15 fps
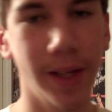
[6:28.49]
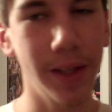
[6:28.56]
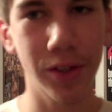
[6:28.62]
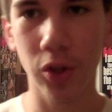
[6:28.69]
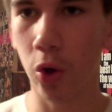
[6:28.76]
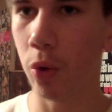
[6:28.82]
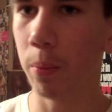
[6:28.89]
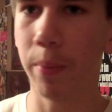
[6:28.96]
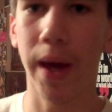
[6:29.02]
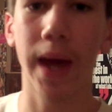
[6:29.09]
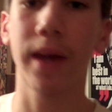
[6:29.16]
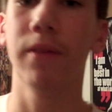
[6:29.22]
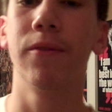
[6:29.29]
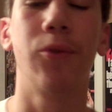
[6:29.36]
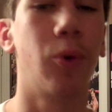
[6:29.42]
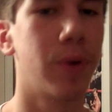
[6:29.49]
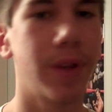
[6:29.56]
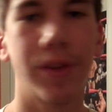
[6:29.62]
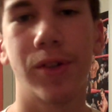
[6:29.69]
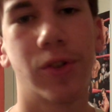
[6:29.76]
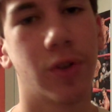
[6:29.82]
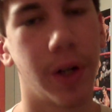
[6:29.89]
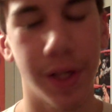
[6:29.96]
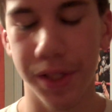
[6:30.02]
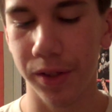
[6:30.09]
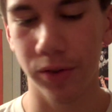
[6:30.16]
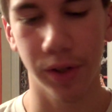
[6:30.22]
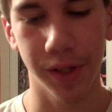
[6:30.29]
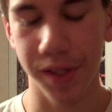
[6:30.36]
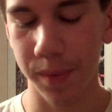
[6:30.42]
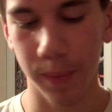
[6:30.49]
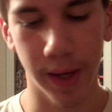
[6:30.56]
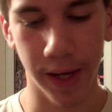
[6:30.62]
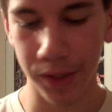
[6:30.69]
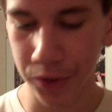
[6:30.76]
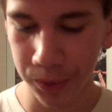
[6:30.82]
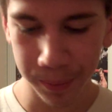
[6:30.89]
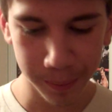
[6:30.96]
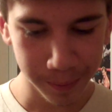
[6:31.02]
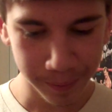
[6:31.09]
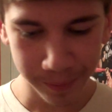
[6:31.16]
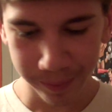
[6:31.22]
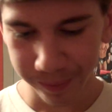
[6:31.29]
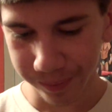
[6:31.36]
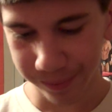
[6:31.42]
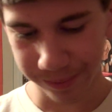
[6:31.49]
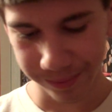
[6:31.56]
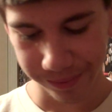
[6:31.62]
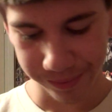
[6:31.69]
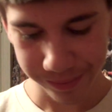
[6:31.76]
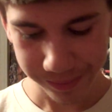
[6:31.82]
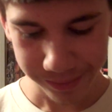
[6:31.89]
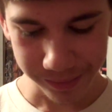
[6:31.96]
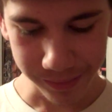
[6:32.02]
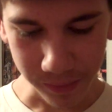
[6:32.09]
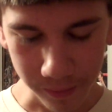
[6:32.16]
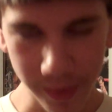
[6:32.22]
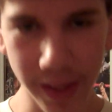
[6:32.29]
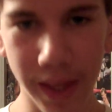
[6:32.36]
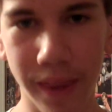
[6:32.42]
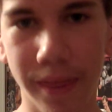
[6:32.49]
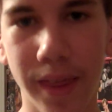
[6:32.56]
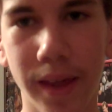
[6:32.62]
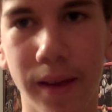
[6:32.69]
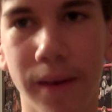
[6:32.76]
It's going back and forth. It's a crazy, crazy match. And